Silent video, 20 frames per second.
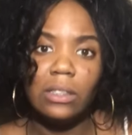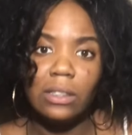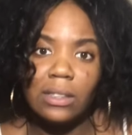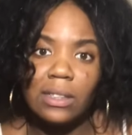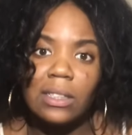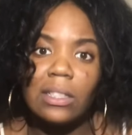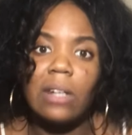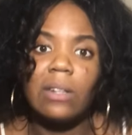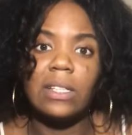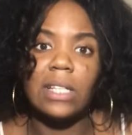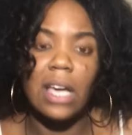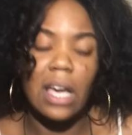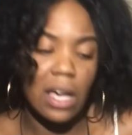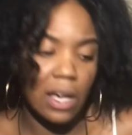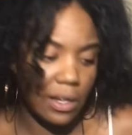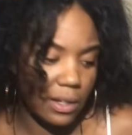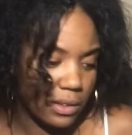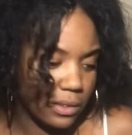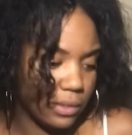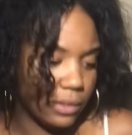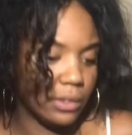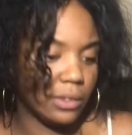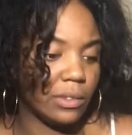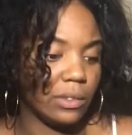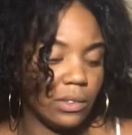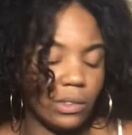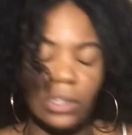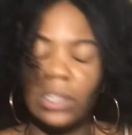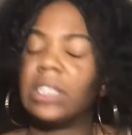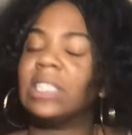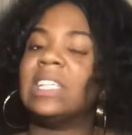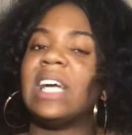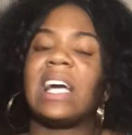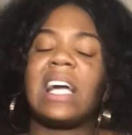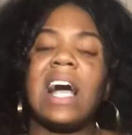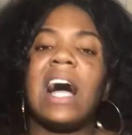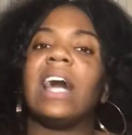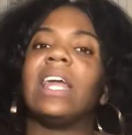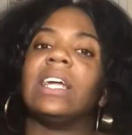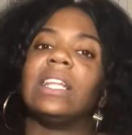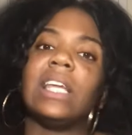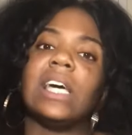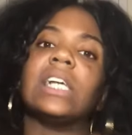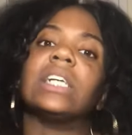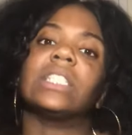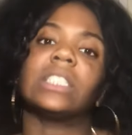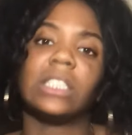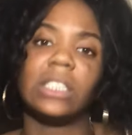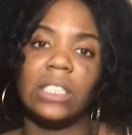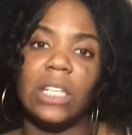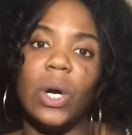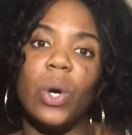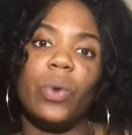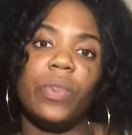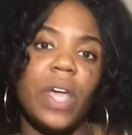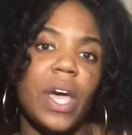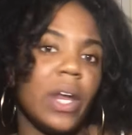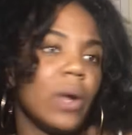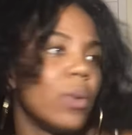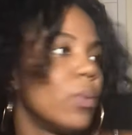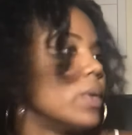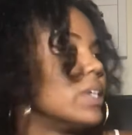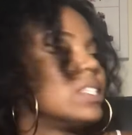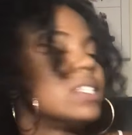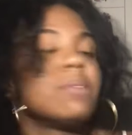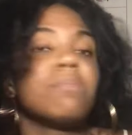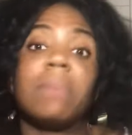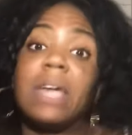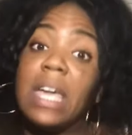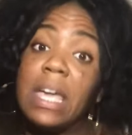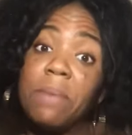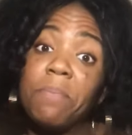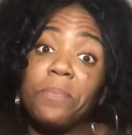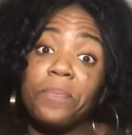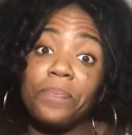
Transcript: So yeah. So that kind of let us know that it wasn't me.